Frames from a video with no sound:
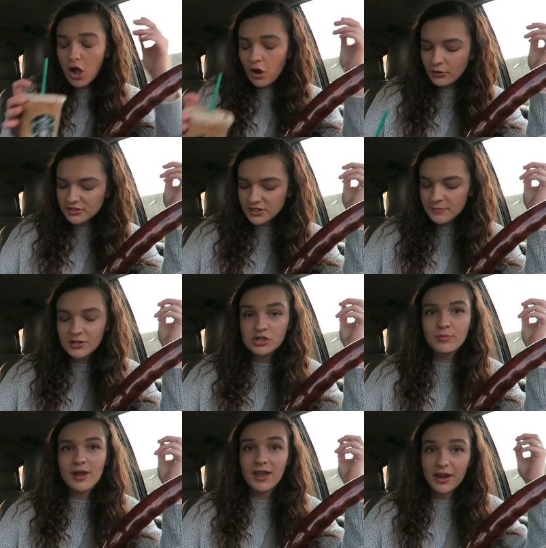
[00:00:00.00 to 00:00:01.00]
Oh, I was gonna
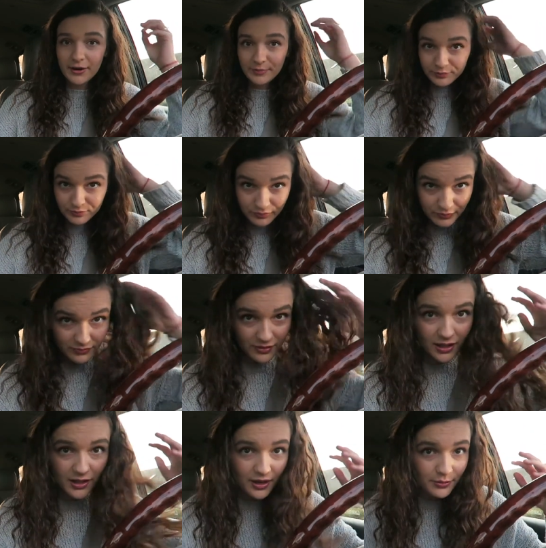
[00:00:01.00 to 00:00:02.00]
mention my hair.
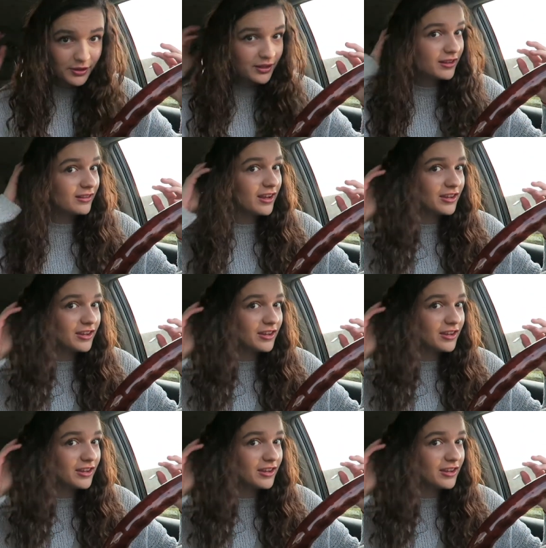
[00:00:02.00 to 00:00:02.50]
I really